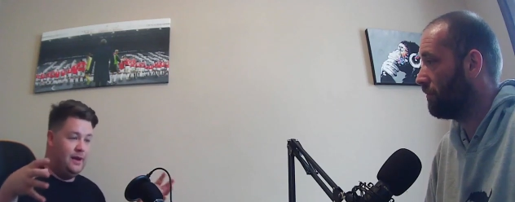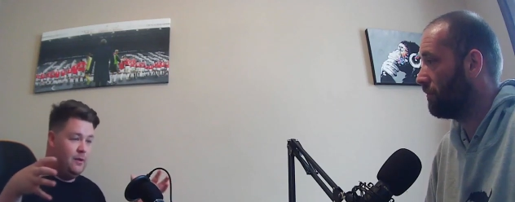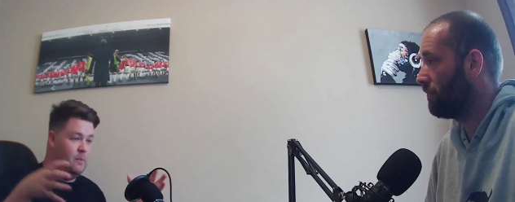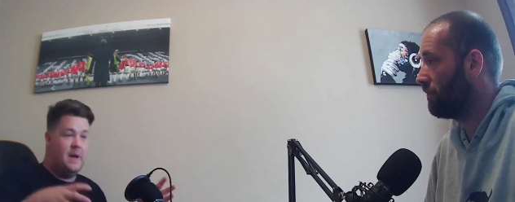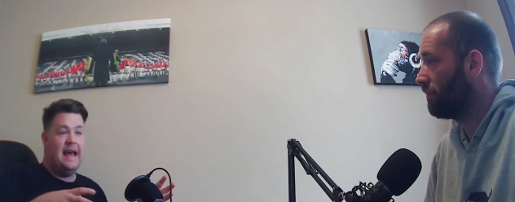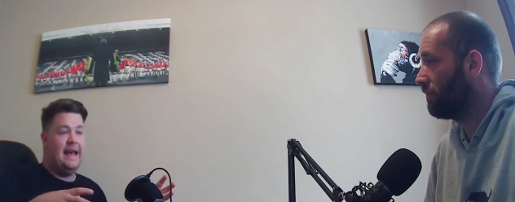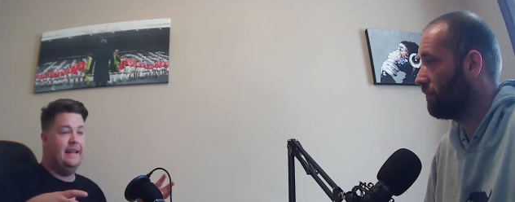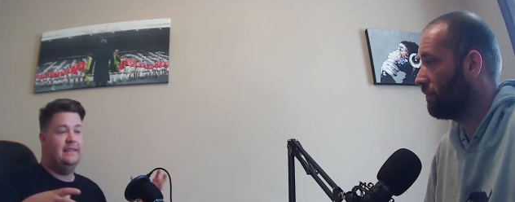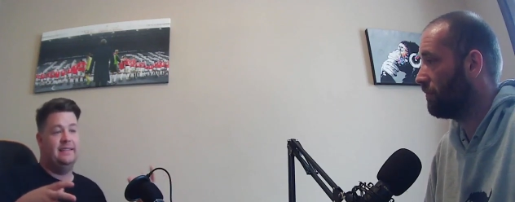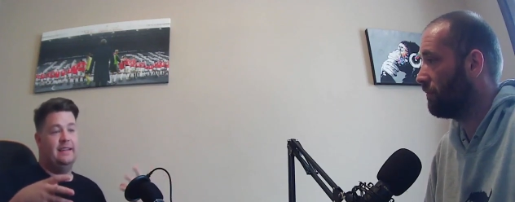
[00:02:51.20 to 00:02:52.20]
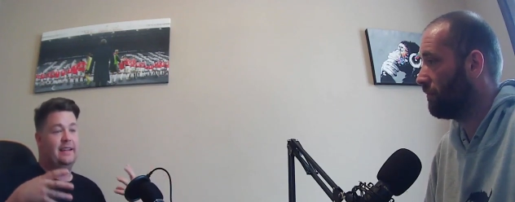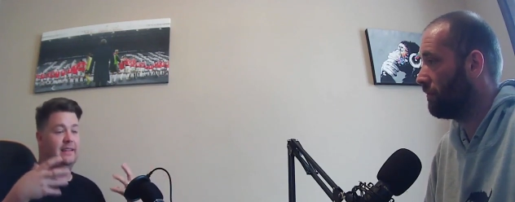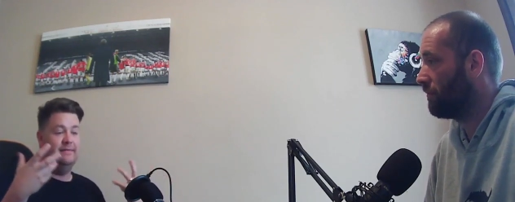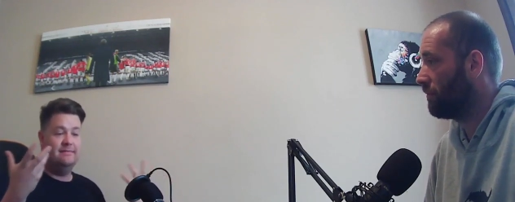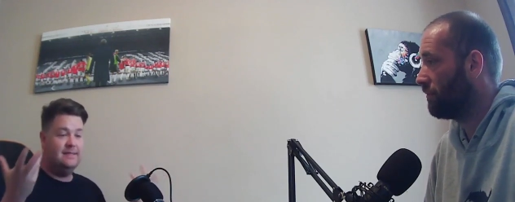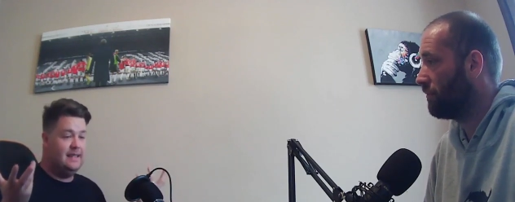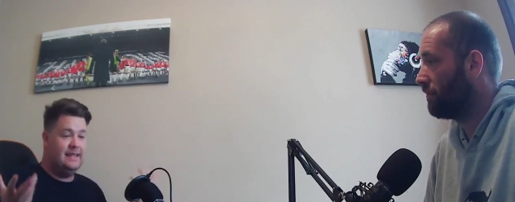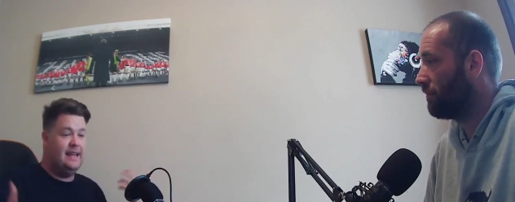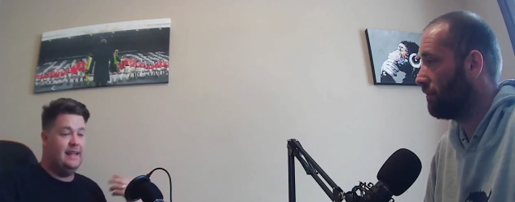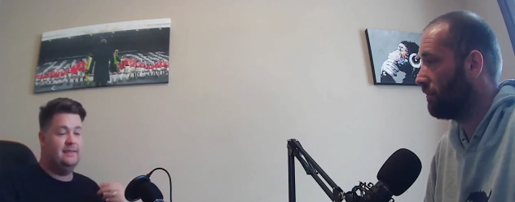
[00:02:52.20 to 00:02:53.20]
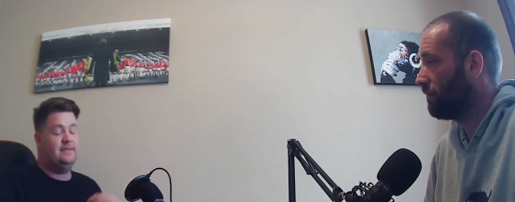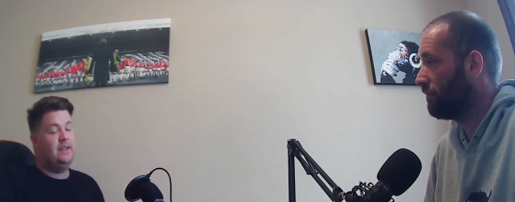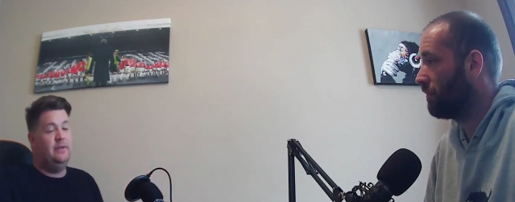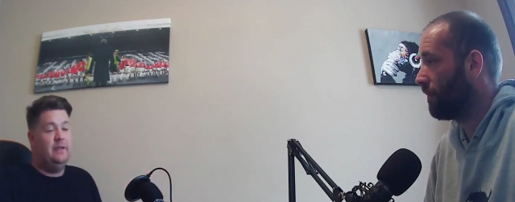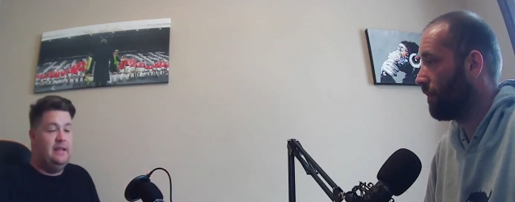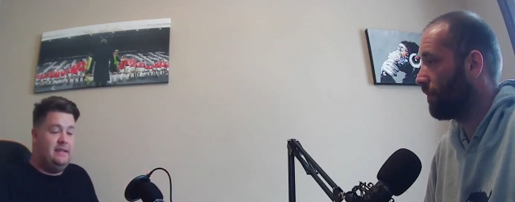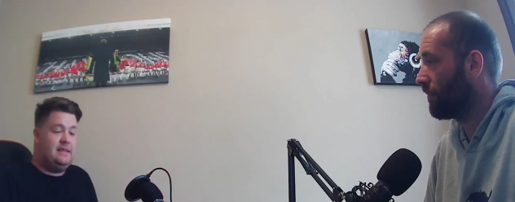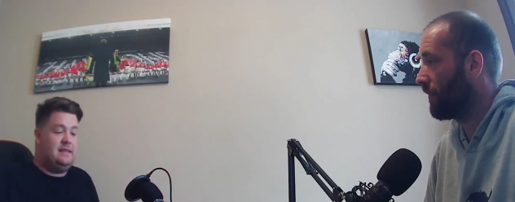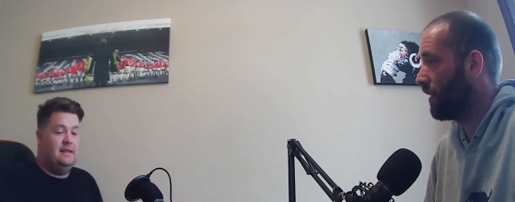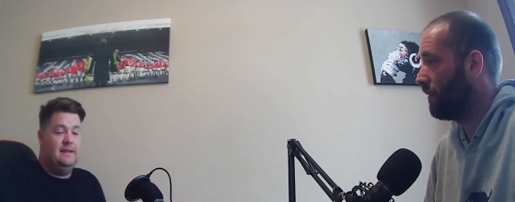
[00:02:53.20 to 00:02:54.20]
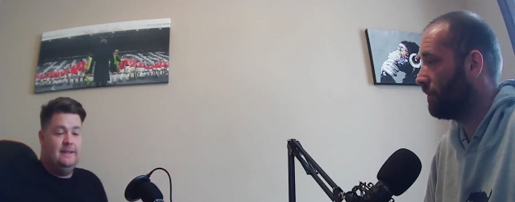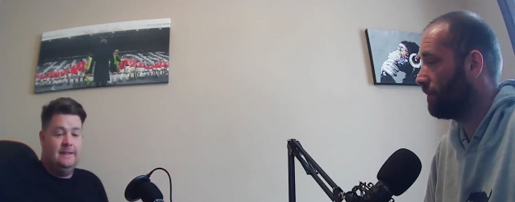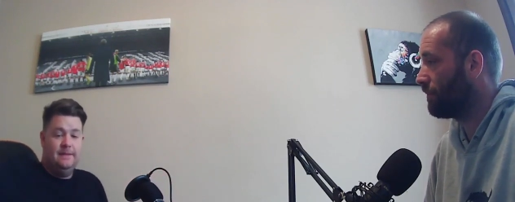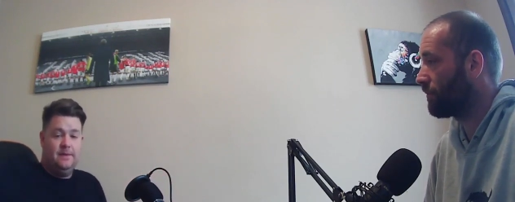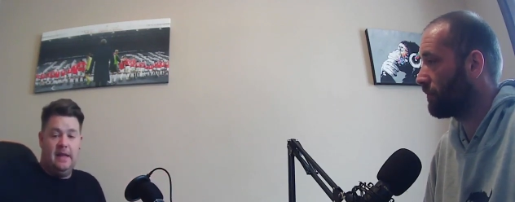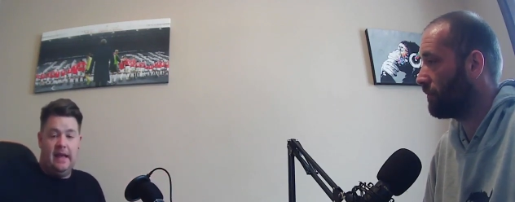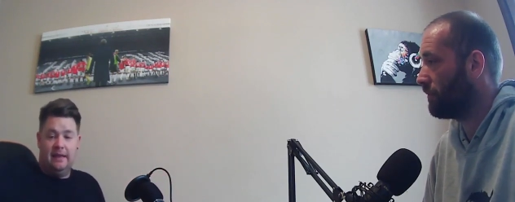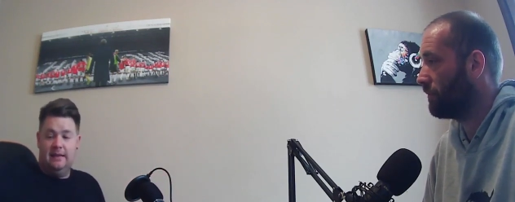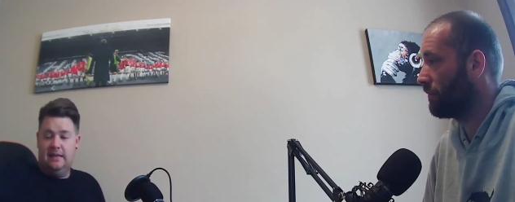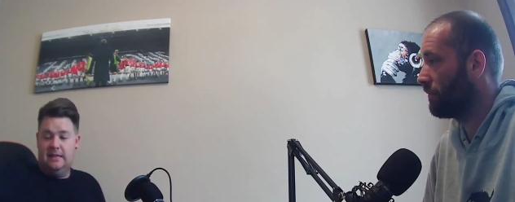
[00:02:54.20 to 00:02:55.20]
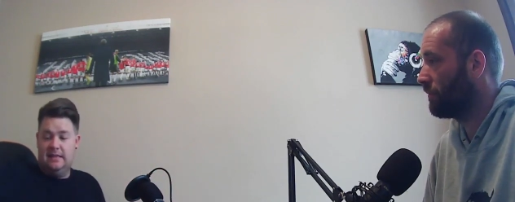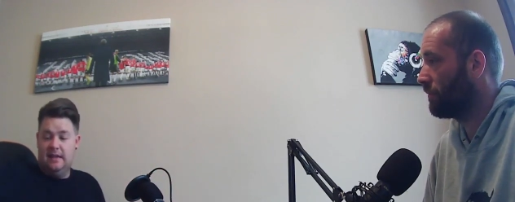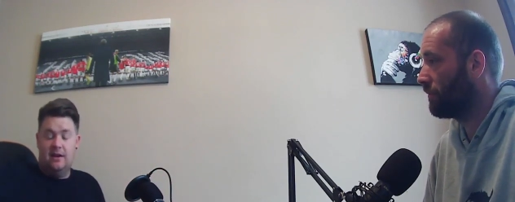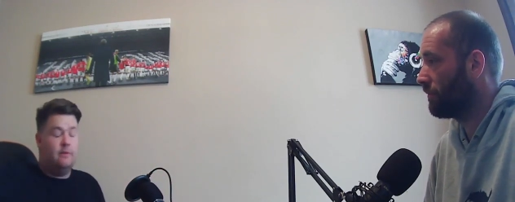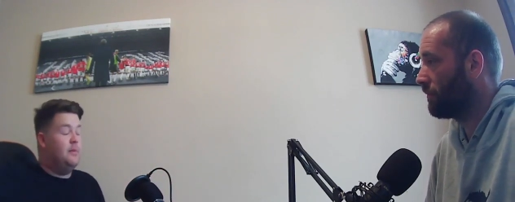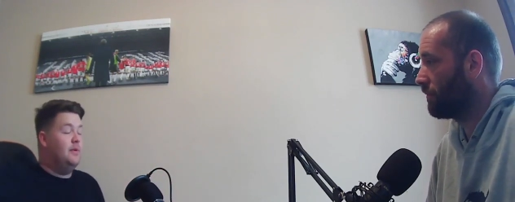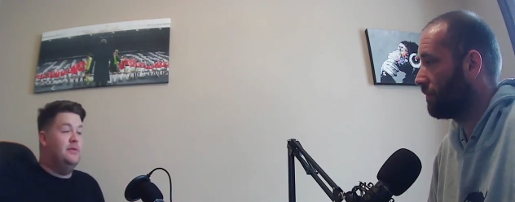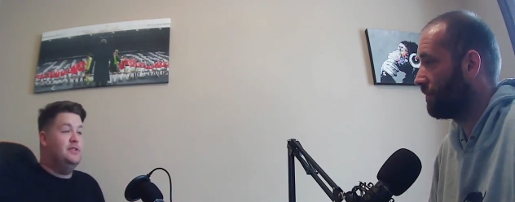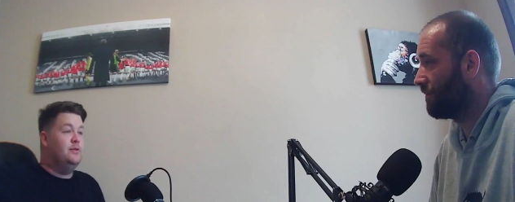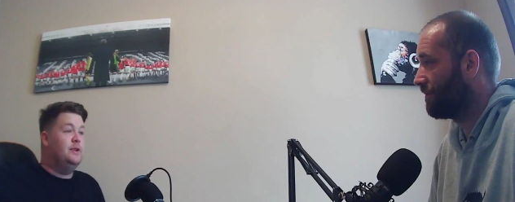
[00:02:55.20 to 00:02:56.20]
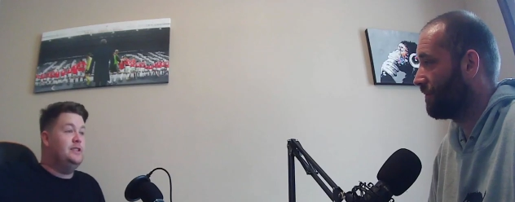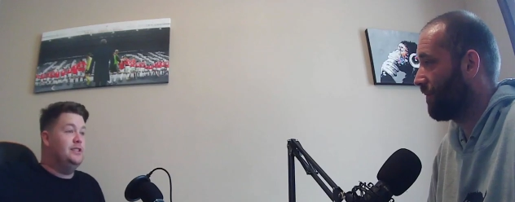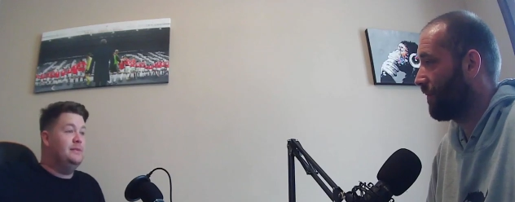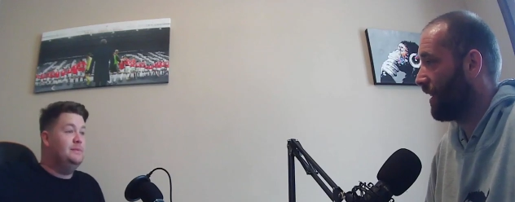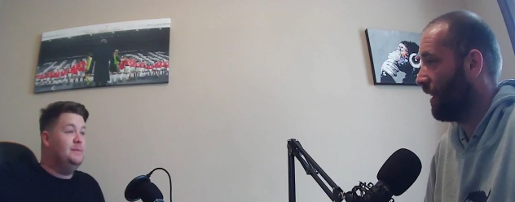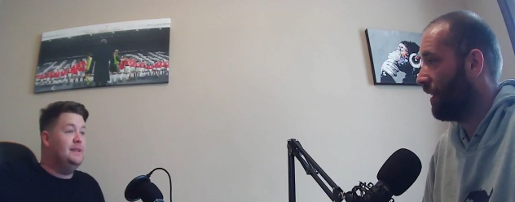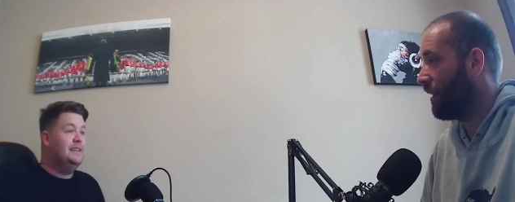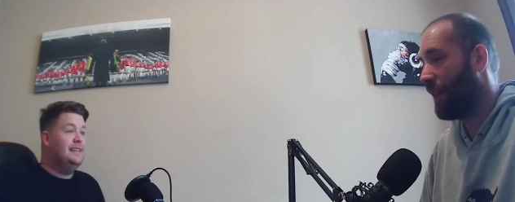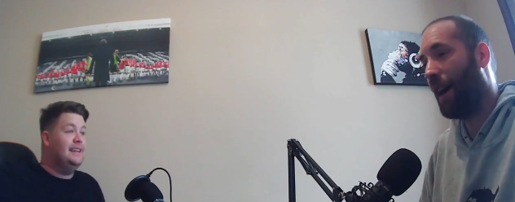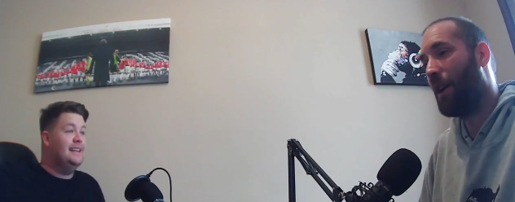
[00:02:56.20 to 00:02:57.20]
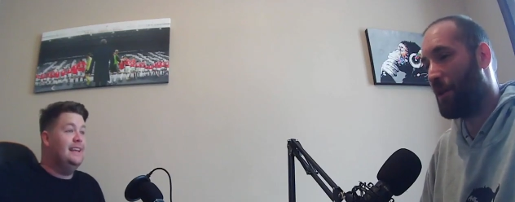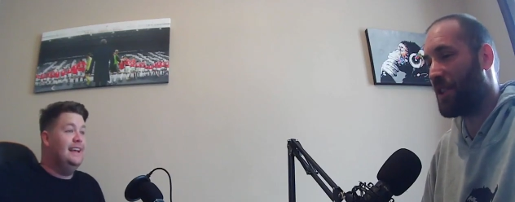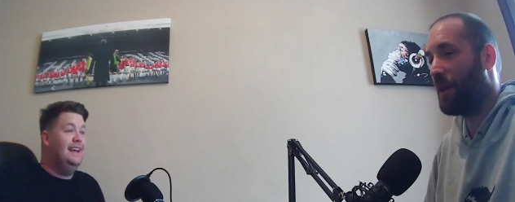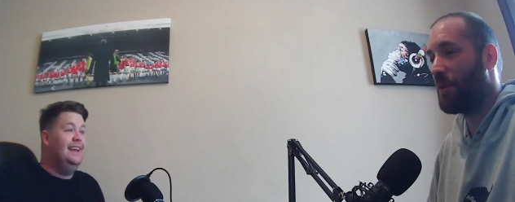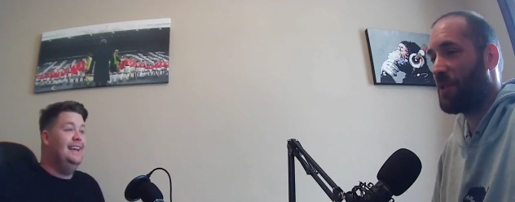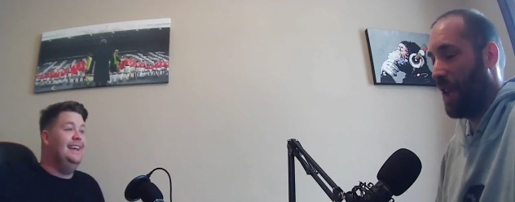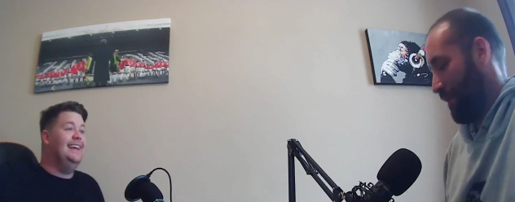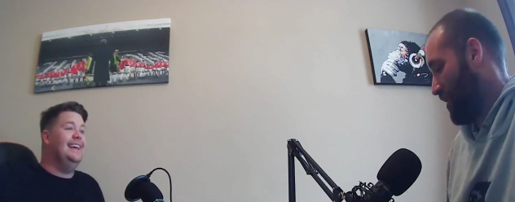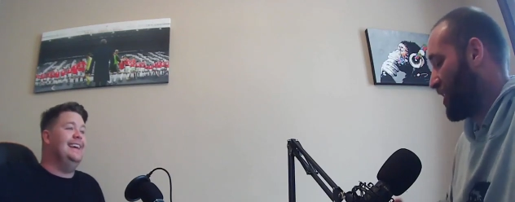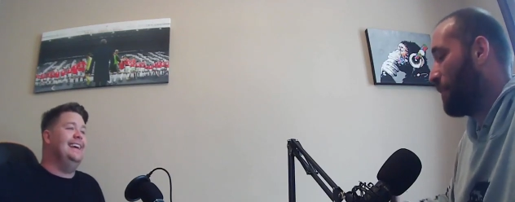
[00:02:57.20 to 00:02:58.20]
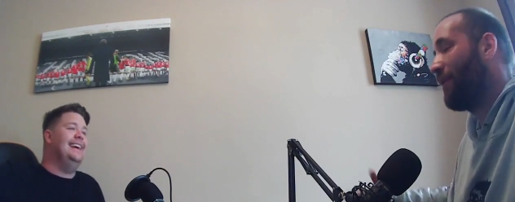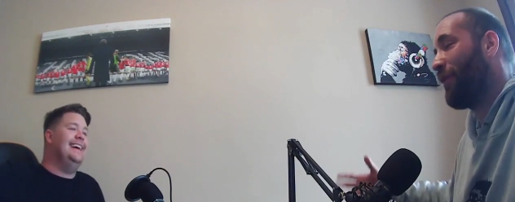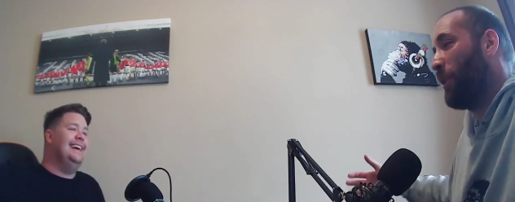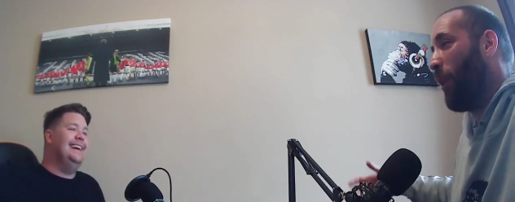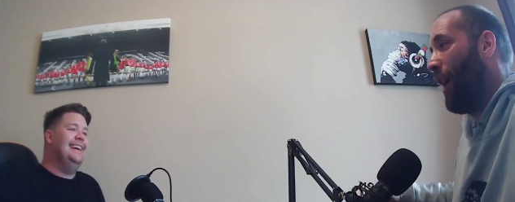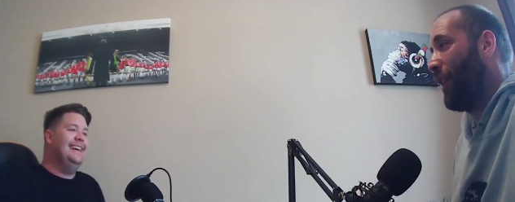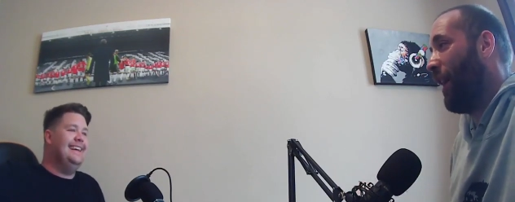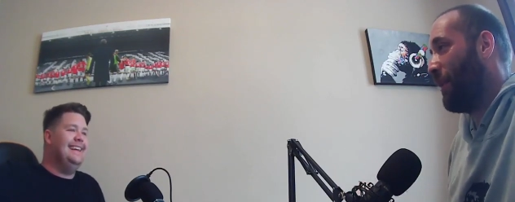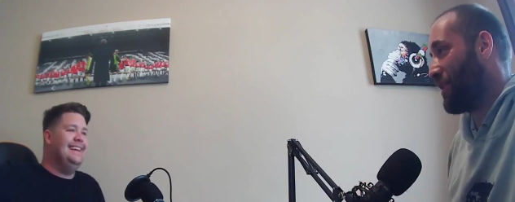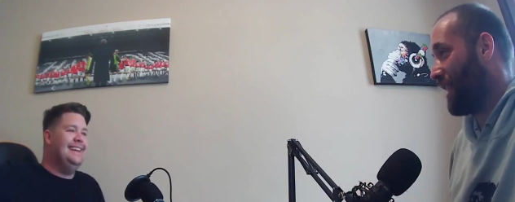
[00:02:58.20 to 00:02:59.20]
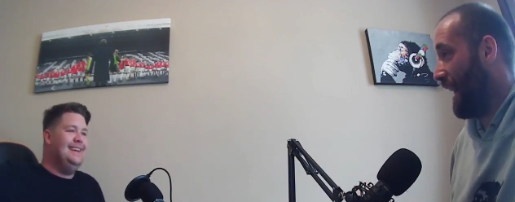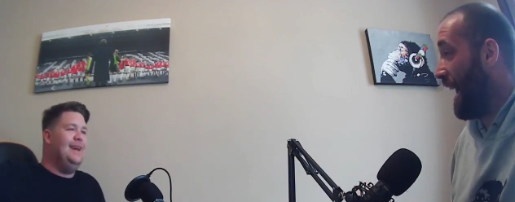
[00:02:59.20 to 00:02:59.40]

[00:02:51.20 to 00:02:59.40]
Speaker 1: a little band, and yeah, so it's yeah, it's I can't remember the original question, but
Speaker 2: yeah. no, it was it was it's stemming from the white lie, wasn't it?